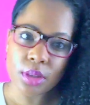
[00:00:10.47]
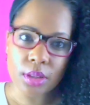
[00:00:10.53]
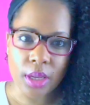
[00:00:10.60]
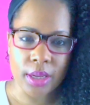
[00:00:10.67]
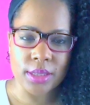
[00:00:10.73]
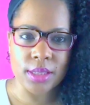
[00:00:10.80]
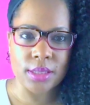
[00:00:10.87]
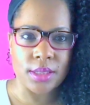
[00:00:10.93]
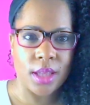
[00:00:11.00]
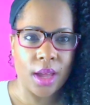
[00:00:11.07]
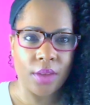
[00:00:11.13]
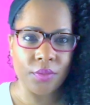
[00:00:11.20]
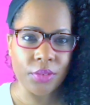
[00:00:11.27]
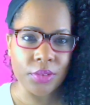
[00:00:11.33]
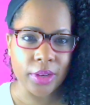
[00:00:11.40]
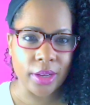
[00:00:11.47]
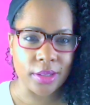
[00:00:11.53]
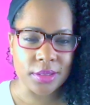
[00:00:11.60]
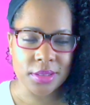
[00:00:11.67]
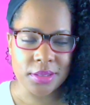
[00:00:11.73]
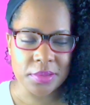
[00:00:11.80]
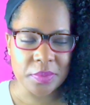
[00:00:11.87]
I guess that's the iPhone
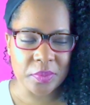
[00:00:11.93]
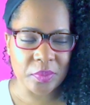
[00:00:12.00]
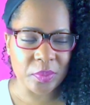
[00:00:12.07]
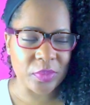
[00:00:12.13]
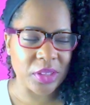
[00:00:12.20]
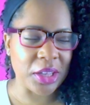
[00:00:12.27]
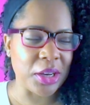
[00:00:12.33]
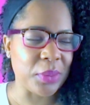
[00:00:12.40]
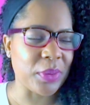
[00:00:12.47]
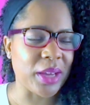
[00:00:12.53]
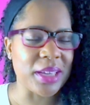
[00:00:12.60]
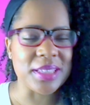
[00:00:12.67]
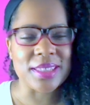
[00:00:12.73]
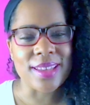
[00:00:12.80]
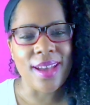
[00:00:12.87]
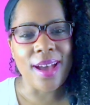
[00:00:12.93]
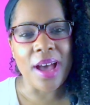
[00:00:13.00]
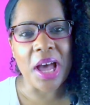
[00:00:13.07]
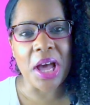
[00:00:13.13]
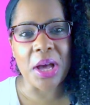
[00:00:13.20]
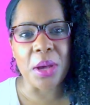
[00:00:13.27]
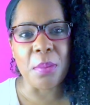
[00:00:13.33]
dance. Anyways,
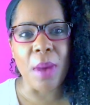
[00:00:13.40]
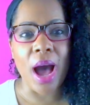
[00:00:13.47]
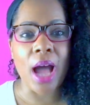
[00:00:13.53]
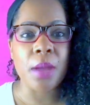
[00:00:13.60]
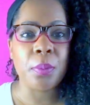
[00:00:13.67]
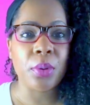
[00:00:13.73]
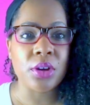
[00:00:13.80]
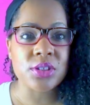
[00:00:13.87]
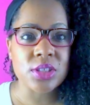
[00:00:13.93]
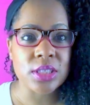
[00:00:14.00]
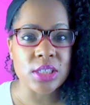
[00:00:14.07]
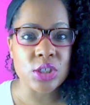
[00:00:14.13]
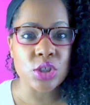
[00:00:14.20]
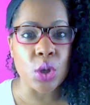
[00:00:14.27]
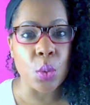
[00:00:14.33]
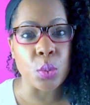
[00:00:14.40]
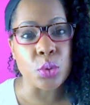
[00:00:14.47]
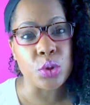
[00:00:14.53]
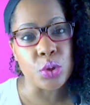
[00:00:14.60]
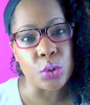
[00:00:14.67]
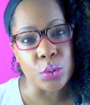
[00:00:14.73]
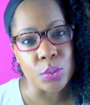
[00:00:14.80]
I personally
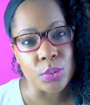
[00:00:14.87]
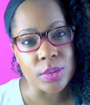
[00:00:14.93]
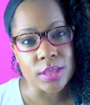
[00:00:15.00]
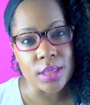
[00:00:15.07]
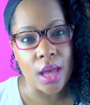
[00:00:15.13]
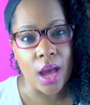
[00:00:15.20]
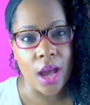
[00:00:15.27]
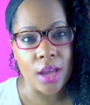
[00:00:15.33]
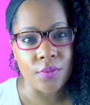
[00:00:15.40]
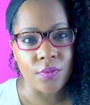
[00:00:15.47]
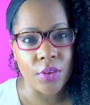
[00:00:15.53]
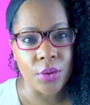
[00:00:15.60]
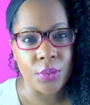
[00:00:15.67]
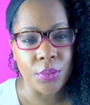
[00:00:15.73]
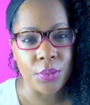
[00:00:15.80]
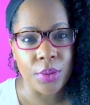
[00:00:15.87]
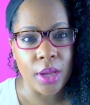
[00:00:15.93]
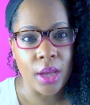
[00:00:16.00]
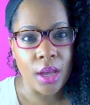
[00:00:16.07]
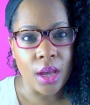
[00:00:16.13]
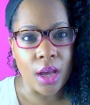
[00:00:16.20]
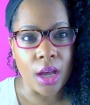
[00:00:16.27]
don't use the iPhone
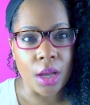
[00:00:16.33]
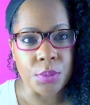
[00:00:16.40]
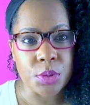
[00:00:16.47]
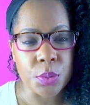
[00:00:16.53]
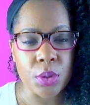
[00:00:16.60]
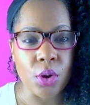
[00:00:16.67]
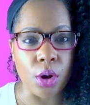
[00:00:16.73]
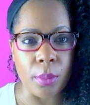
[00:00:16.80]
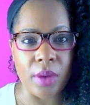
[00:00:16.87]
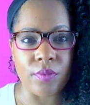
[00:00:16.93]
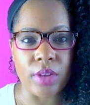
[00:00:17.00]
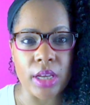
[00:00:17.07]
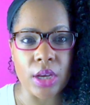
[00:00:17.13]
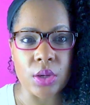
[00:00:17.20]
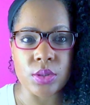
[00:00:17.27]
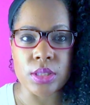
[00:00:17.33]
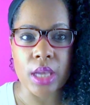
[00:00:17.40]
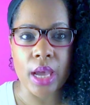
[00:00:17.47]
to record my videos.